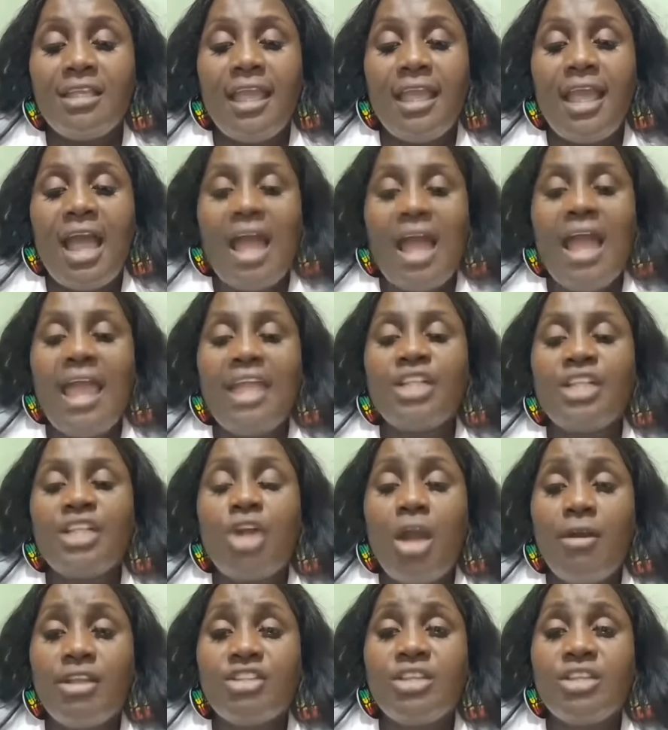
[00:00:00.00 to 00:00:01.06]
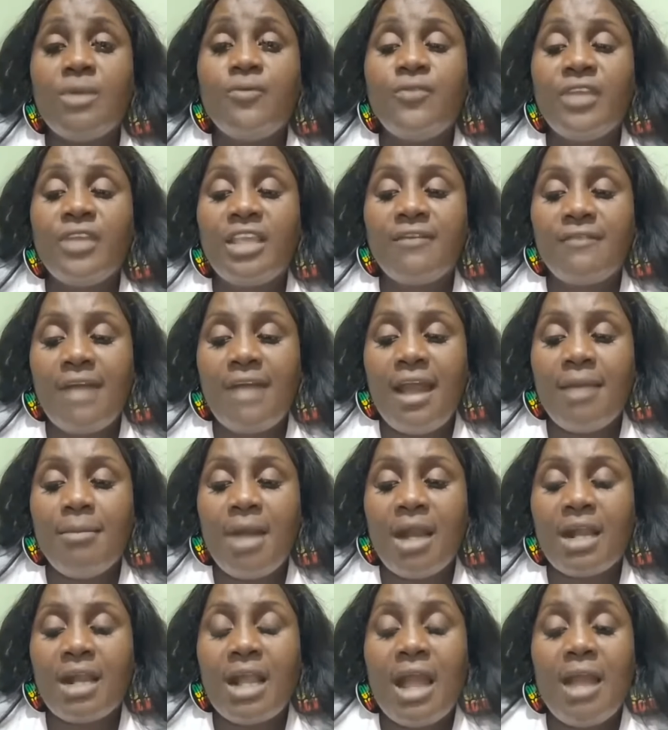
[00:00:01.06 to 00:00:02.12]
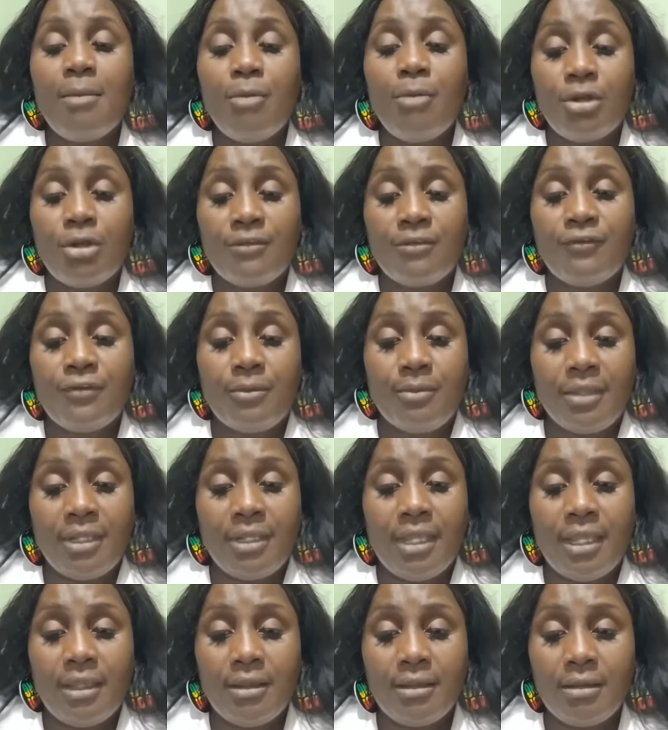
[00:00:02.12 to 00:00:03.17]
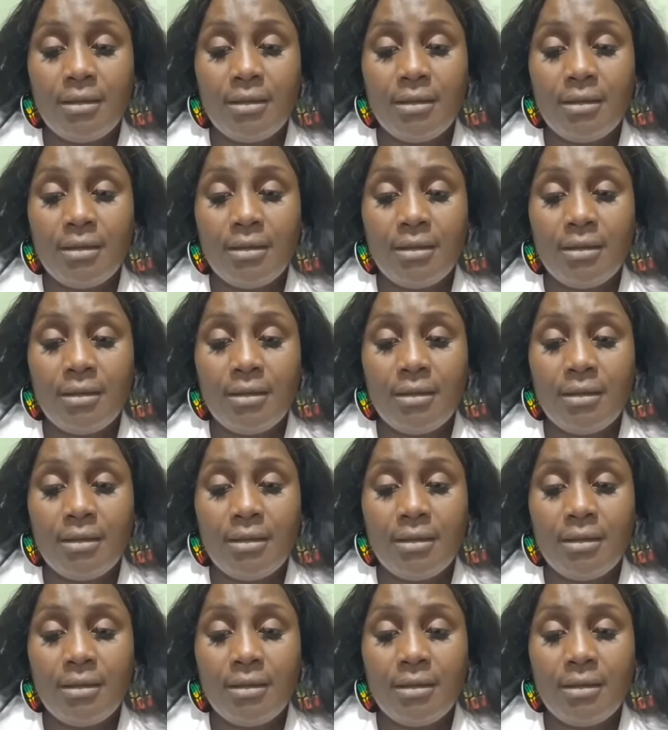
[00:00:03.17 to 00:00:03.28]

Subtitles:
Yeah, I'm encouraging to give her back our money for me there.